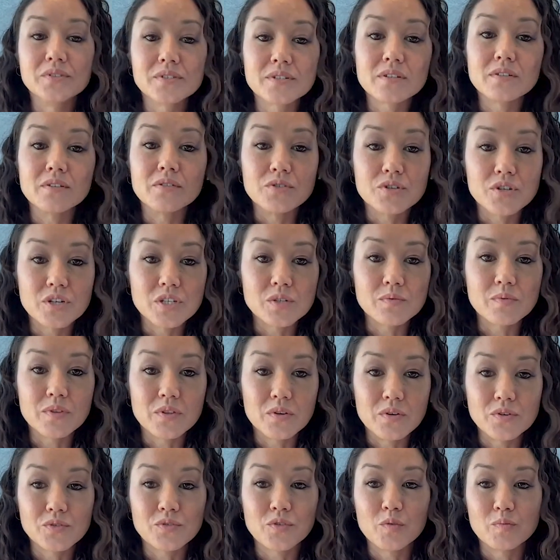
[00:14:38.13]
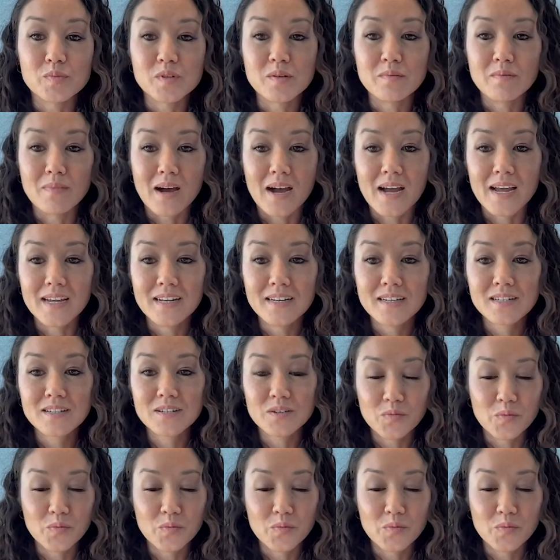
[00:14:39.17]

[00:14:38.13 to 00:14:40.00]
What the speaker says: solutions with those groups in mind,